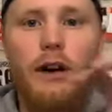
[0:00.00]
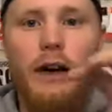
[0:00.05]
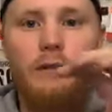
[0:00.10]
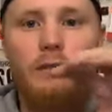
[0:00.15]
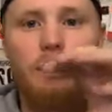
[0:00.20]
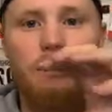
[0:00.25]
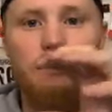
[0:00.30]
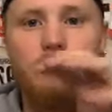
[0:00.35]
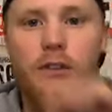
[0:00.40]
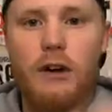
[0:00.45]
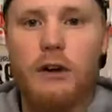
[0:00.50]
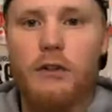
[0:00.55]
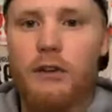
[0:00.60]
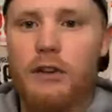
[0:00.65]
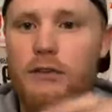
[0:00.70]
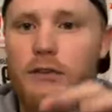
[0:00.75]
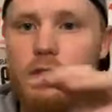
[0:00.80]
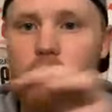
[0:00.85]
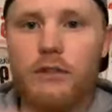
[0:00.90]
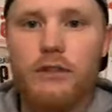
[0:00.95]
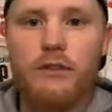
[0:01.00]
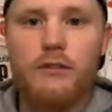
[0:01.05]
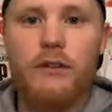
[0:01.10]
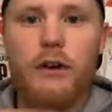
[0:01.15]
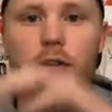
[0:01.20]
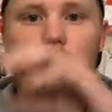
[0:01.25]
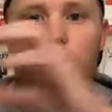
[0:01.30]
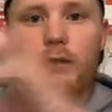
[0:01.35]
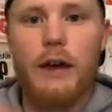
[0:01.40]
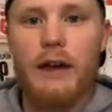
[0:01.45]
have your phone if you use your
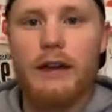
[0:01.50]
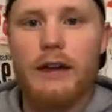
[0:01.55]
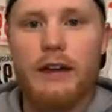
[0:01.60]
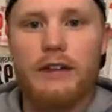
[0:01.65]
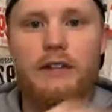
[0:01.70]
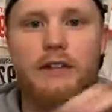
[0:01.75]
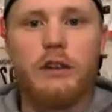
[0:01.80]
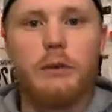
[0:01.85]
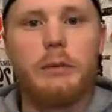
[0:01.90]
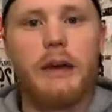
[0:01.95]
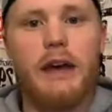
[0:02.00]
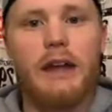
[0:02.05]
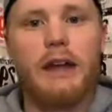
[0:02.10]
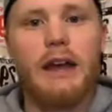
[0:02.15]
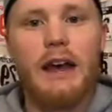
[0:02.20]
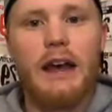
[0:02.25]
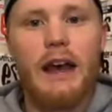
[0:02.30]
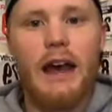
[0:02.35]
phone right next to your bed